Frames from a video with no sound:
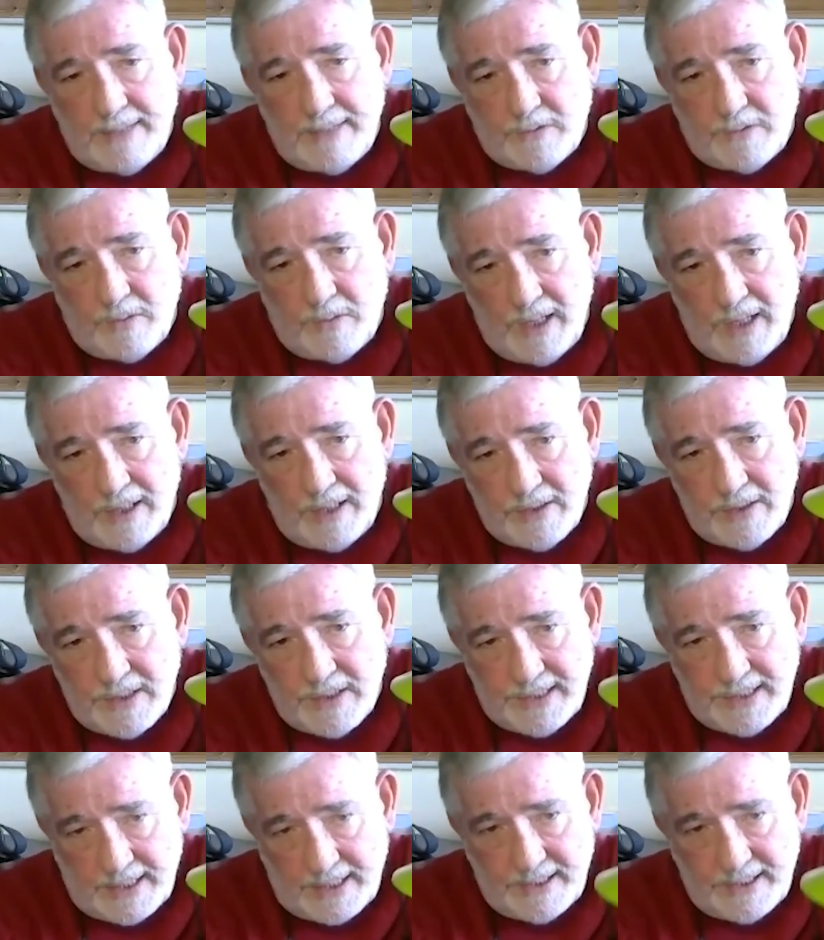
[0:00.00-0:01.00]

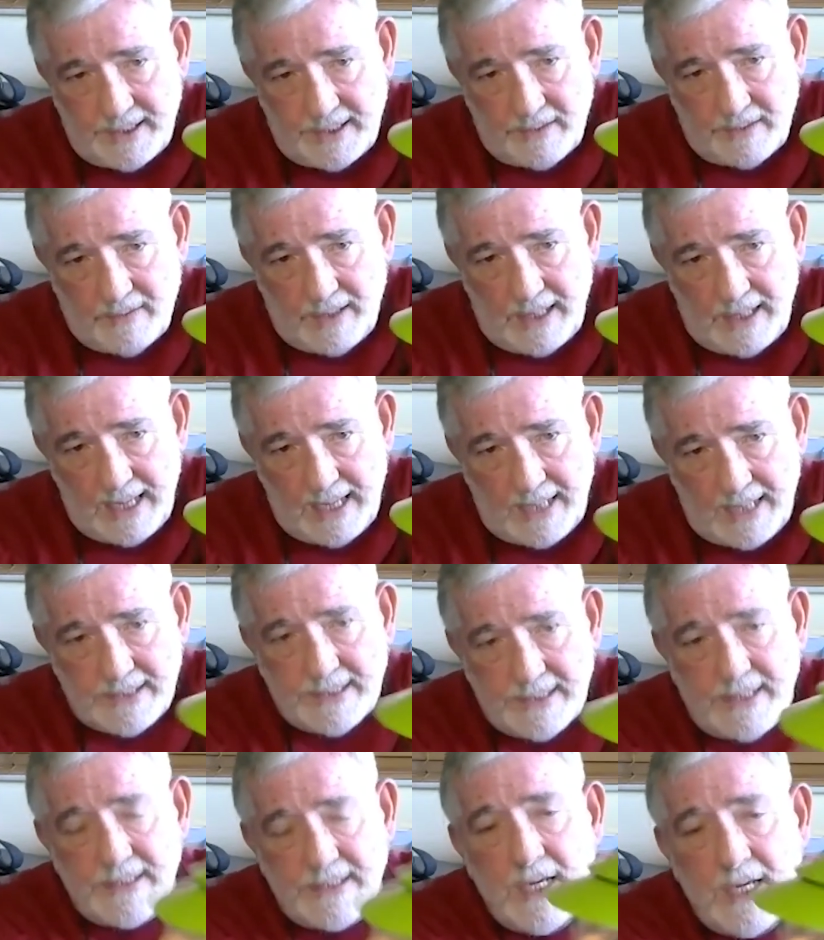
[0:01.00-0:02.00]
360-degree
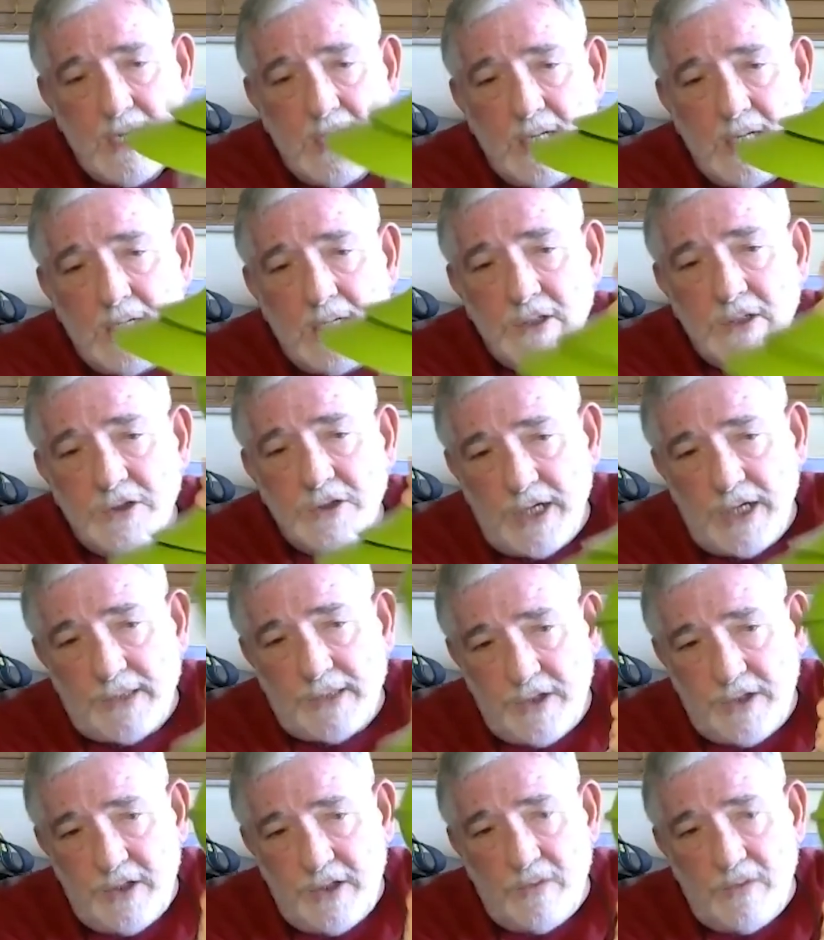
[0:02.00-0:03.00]
access. Shut
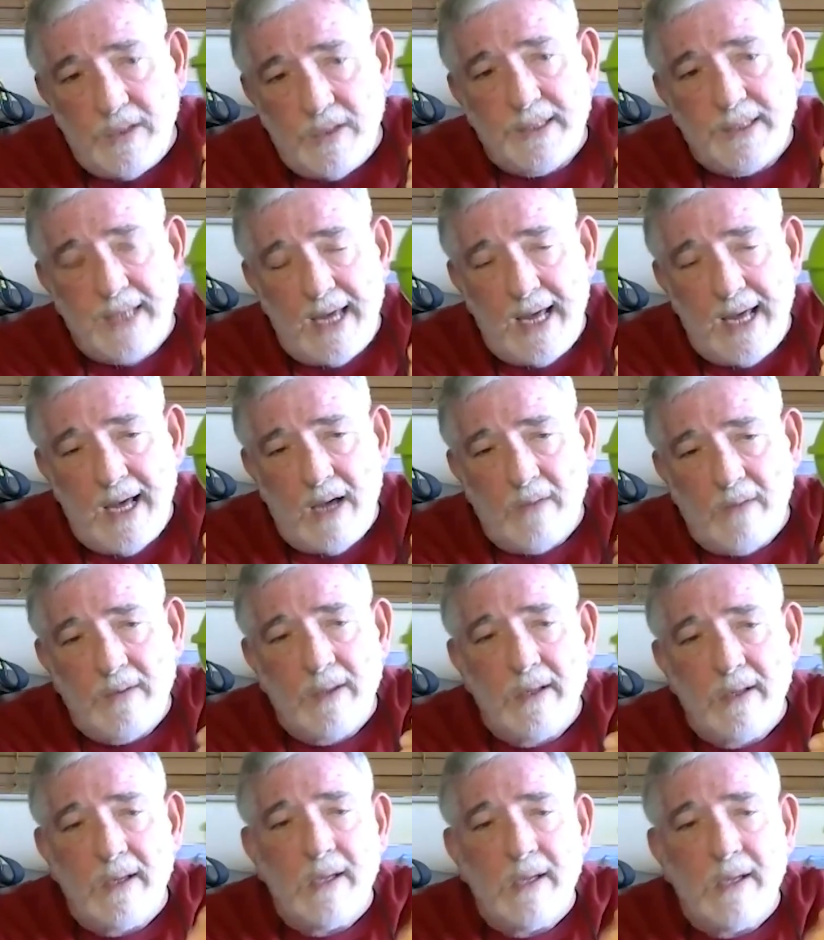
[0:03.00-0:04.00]
the unit down,
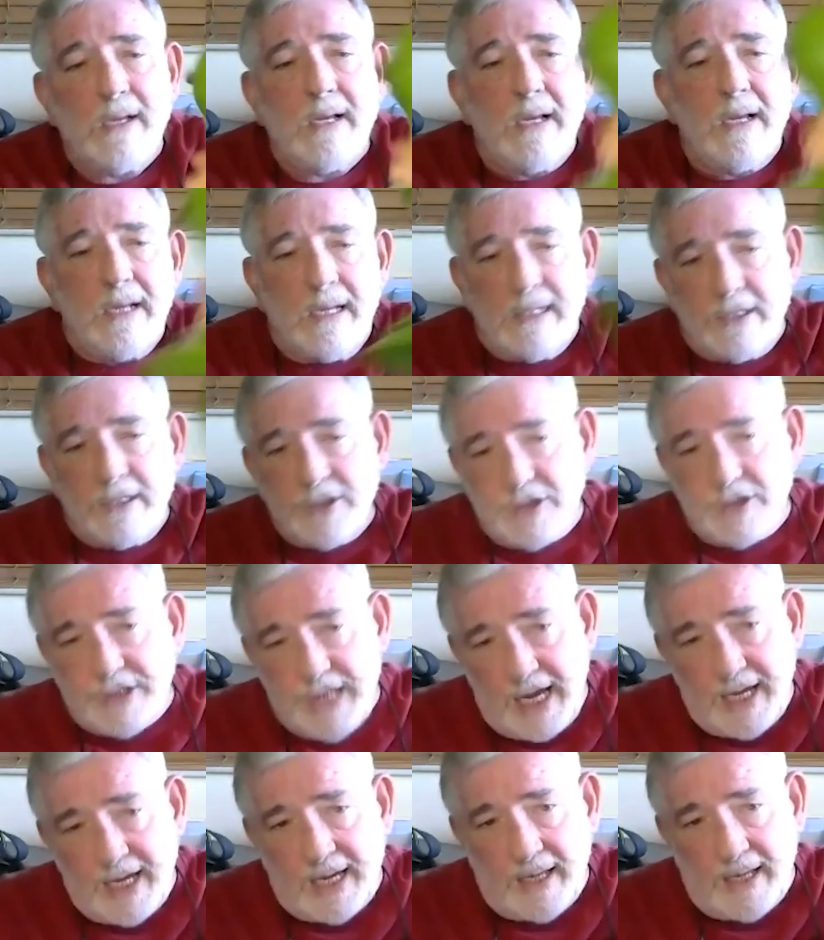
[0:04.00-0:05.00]

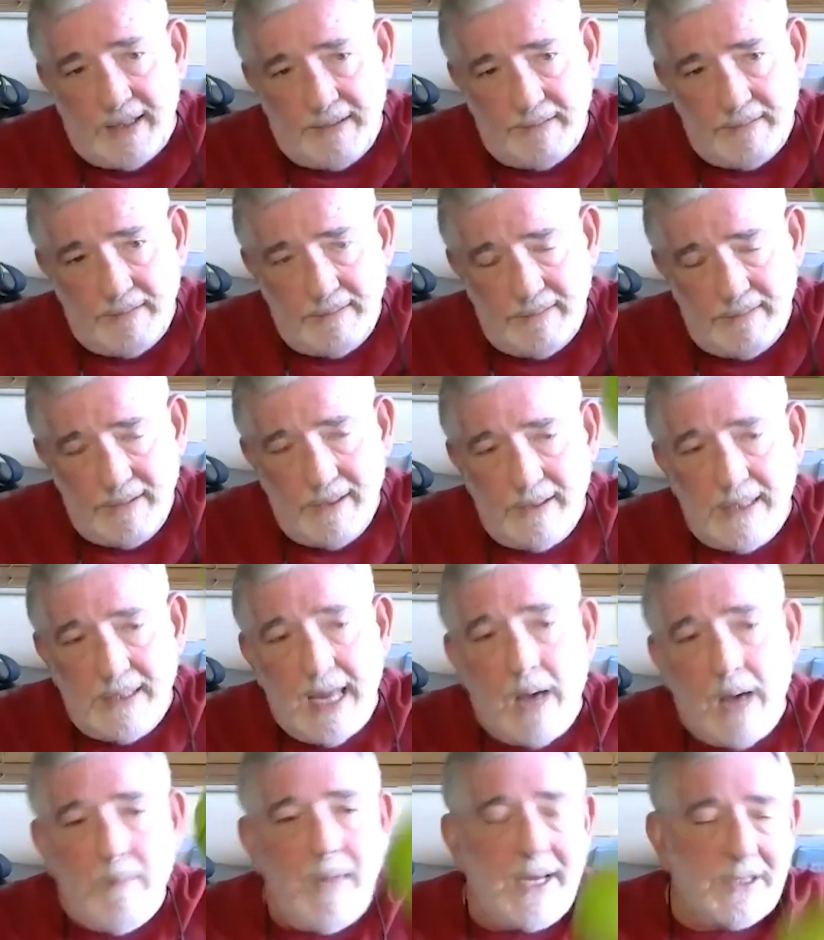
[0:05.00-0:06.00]
shake it.
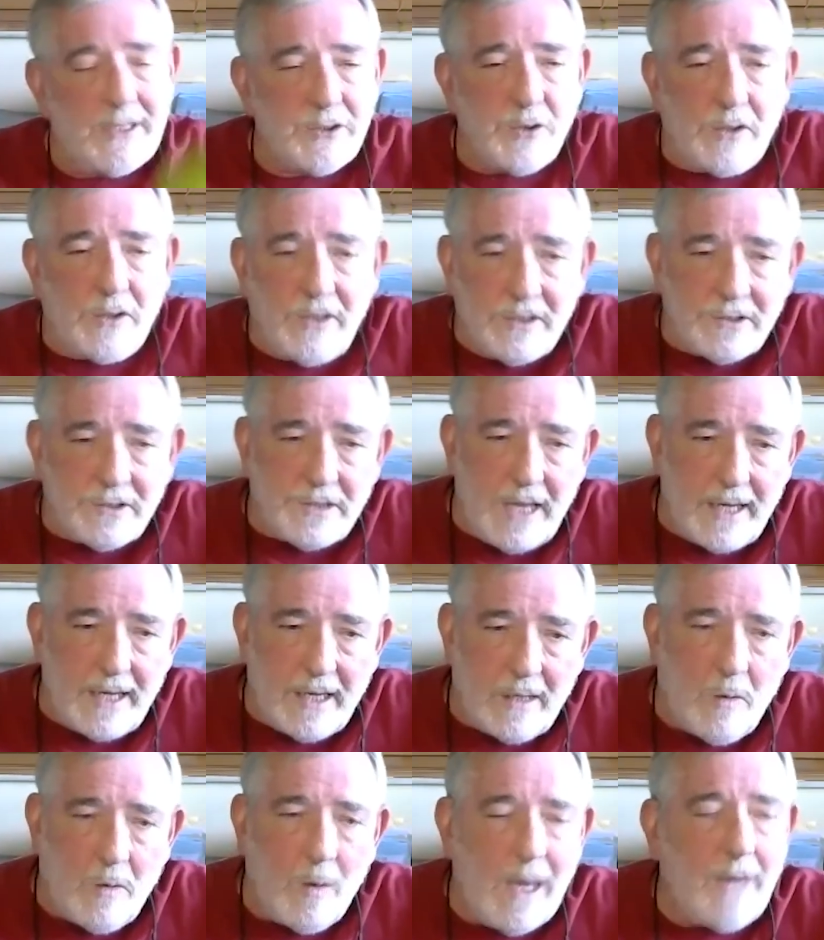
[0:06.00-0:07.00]
Now make sure you shake
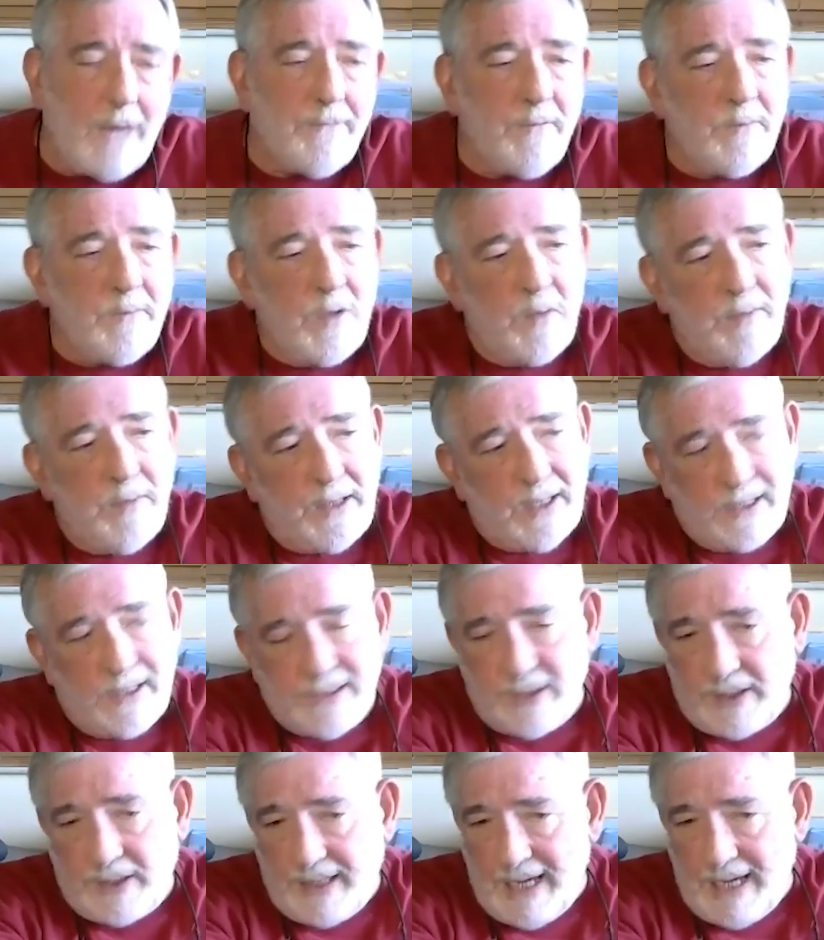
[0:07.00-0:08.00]
it away from you, because
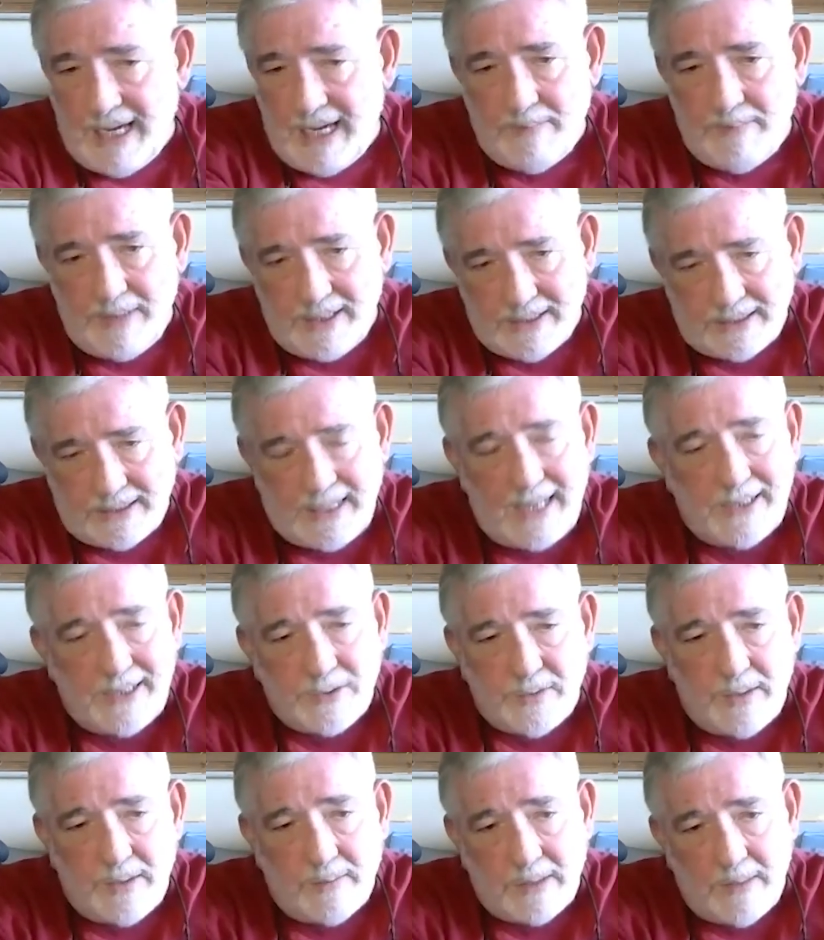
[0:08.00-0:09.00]
there can be a slight
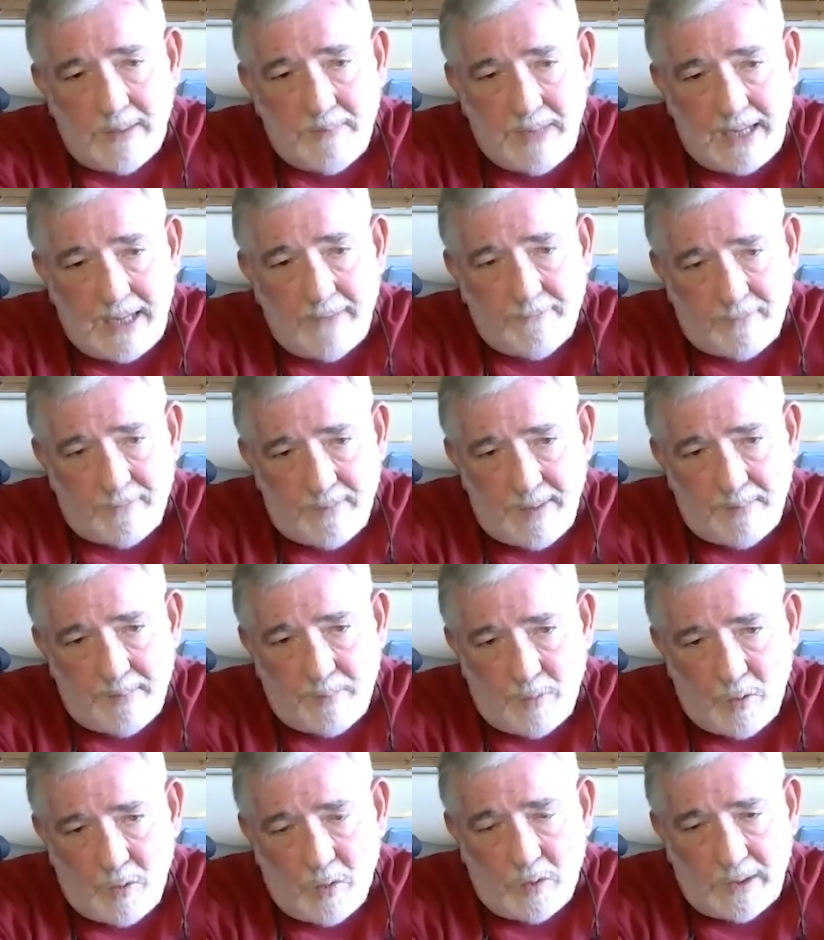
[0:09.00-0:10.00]
dribble of bait from the
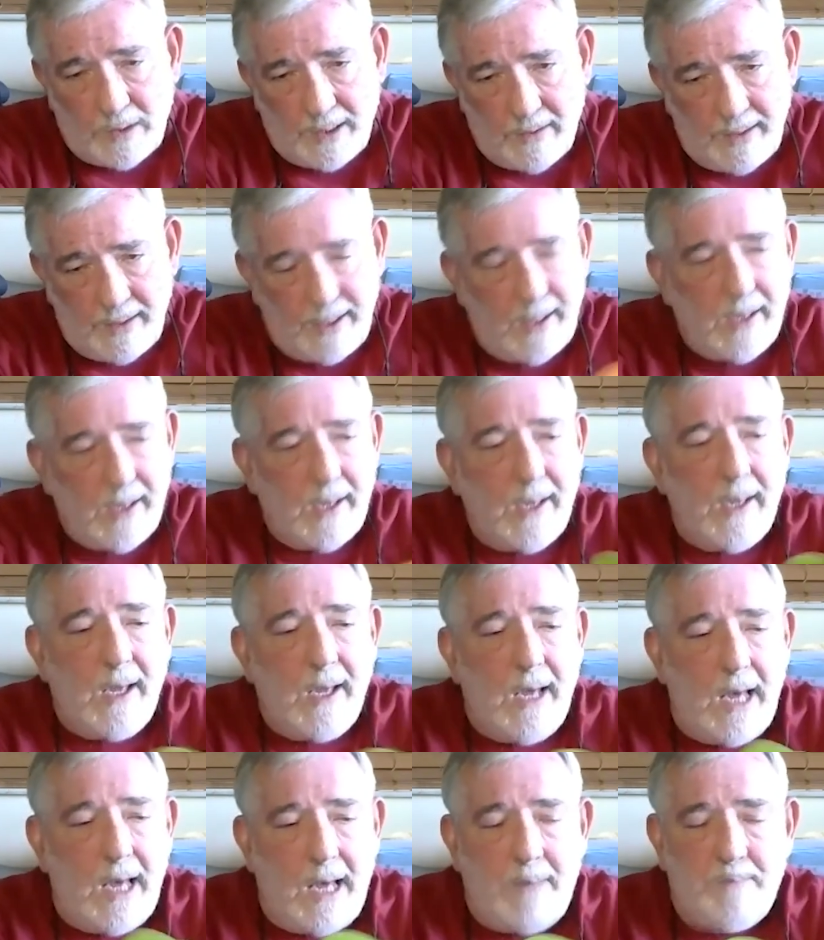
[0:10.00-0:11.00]
pool area
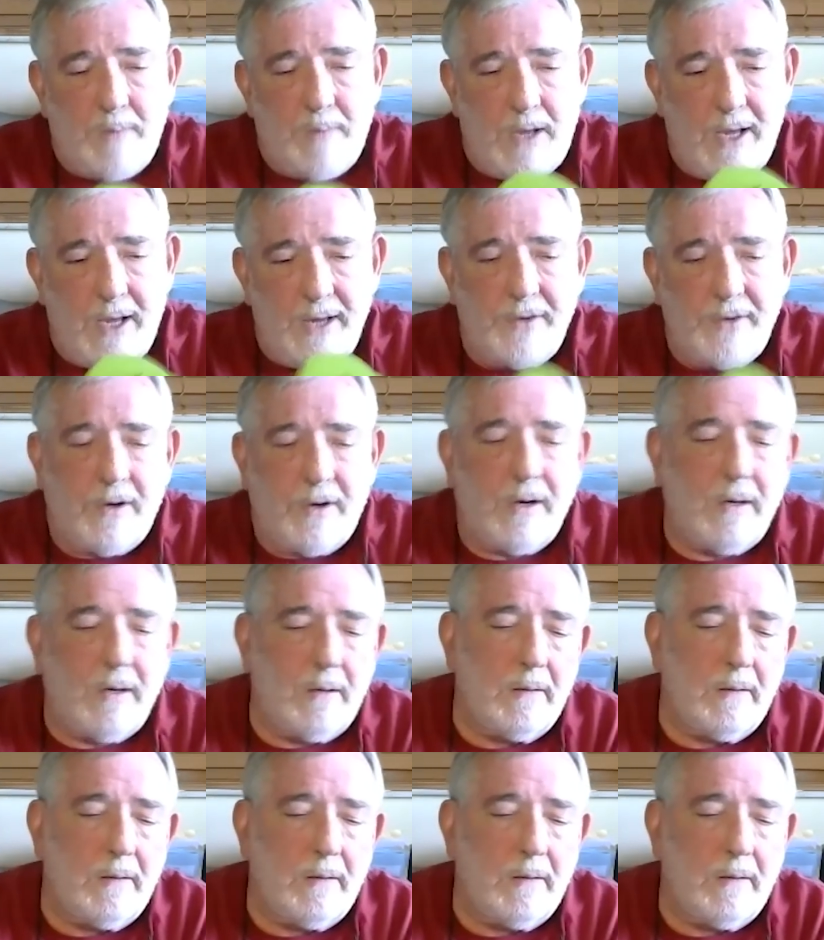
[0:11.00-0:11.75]
up under